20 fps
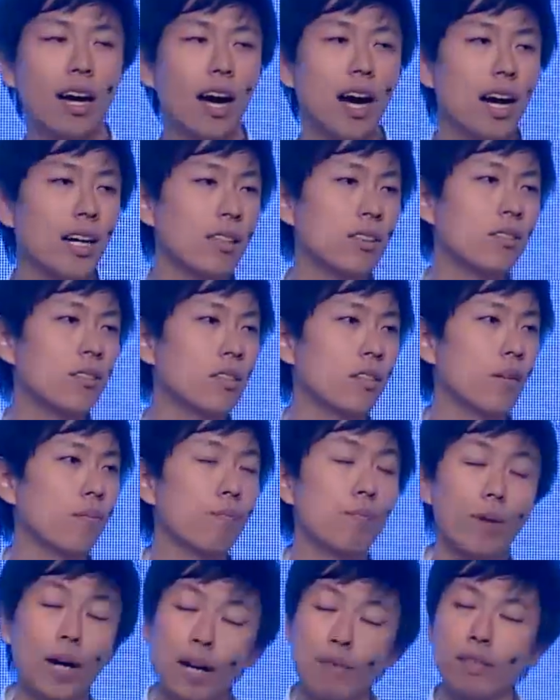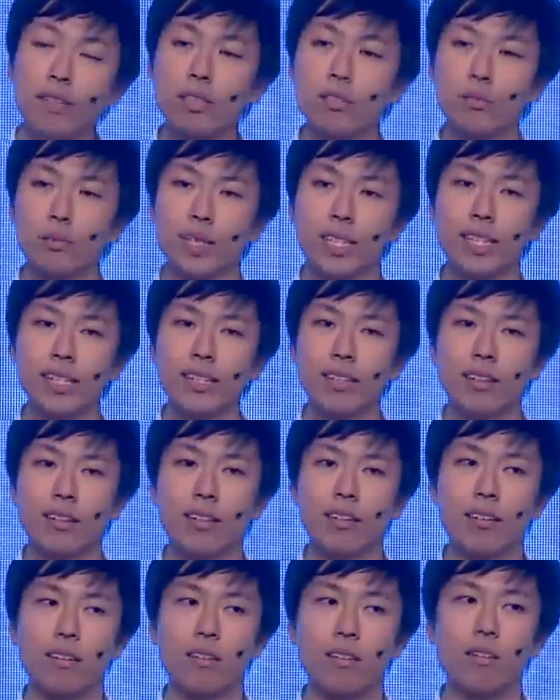I don't know perfectly
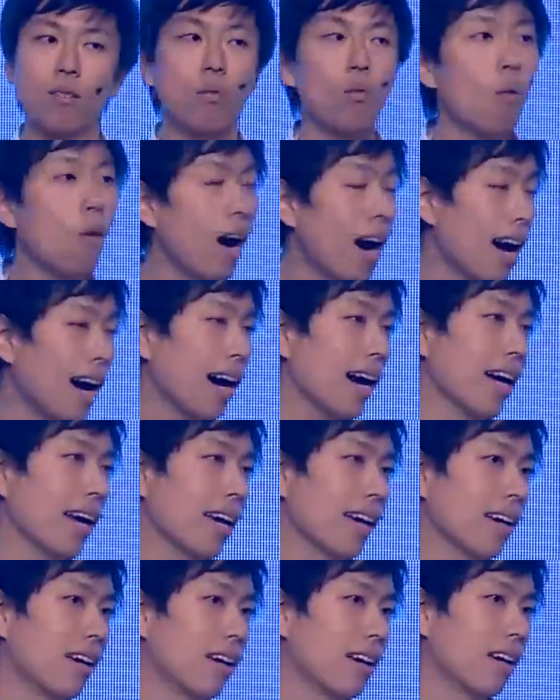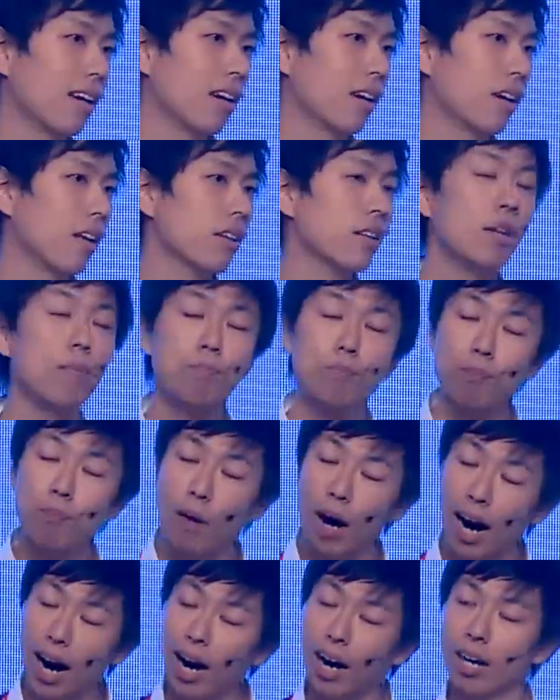why the
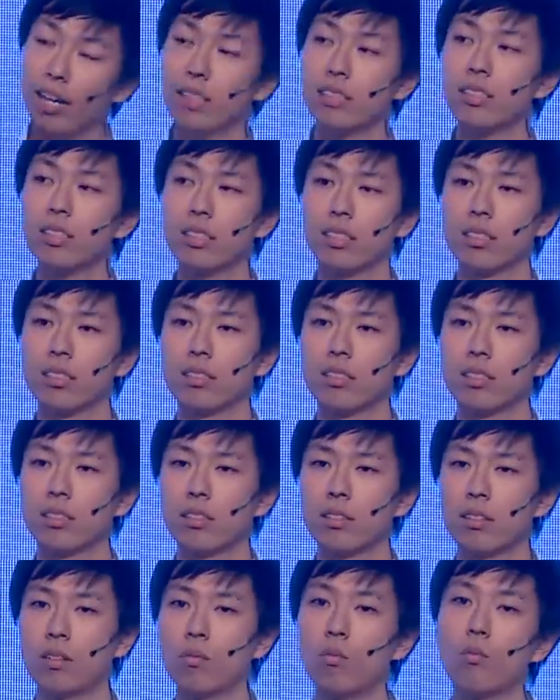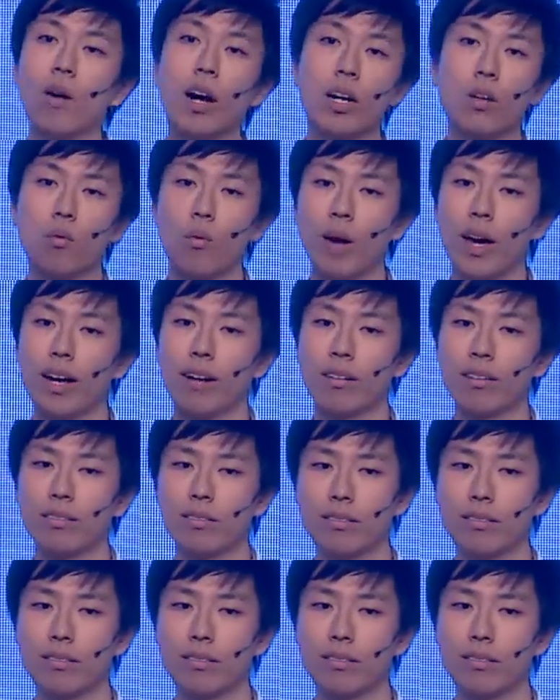parts work well.